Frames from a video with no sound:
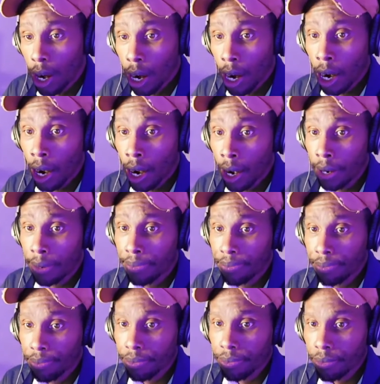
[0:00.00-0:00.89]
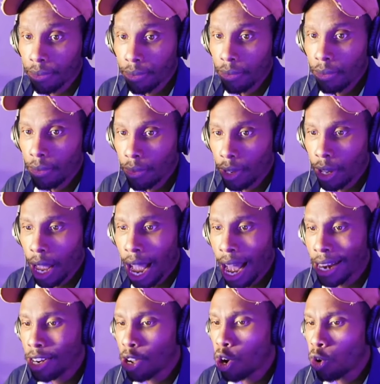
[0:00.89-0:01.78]
Um,
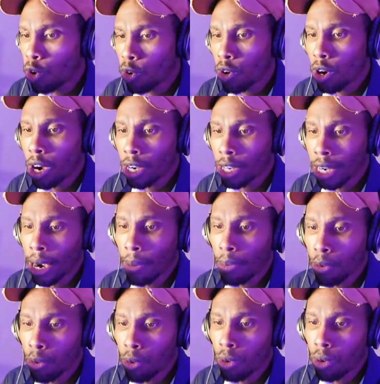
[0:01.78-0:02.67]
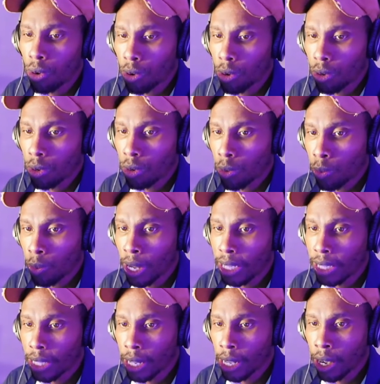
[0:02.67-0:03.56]
I know a couple
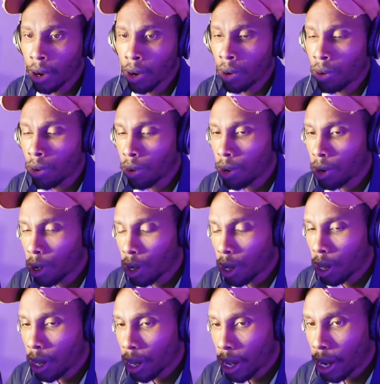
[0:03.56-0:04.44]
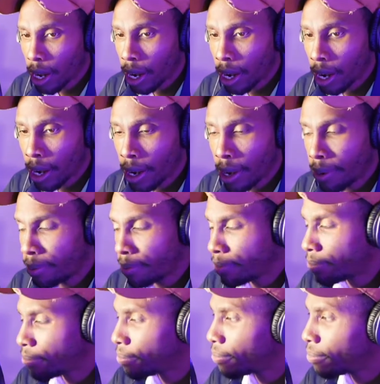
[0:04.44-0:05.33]
weeks ago,
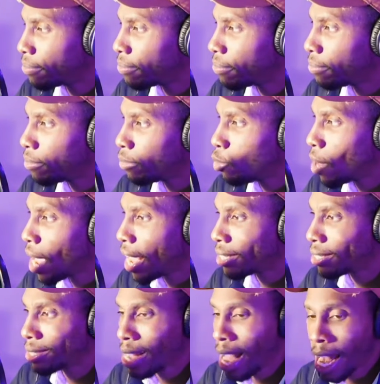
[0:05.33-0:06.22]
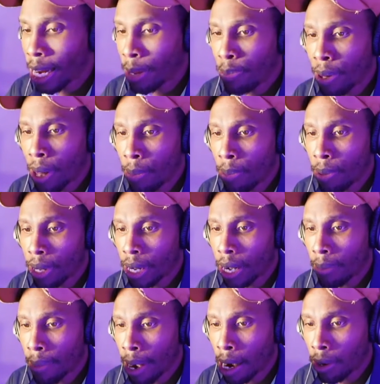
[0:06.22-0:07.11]
um, you had Scottie Pippen
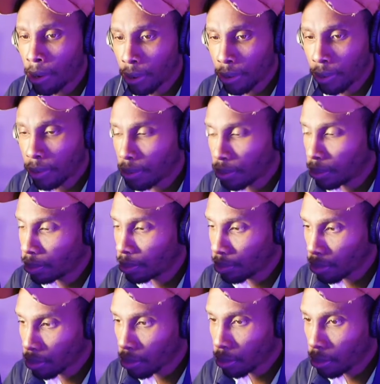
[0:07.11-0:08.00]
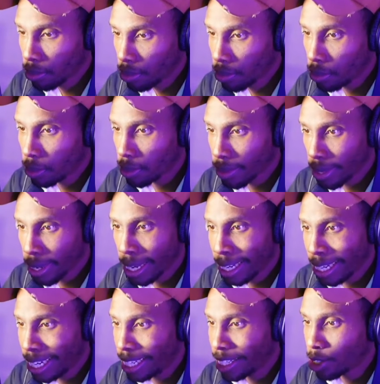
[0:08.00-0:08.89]
come out
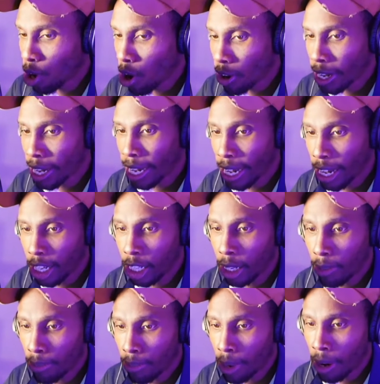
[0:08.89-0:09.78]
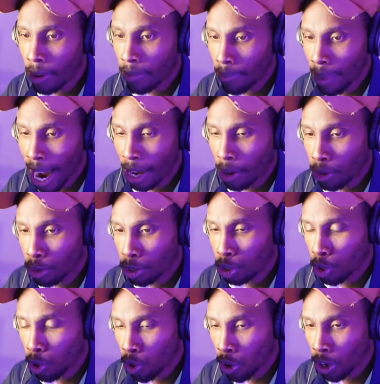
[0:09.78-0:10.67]
and he talking ill of Michael
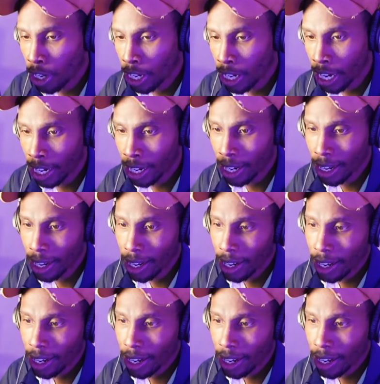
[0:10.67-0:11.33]
Jordan and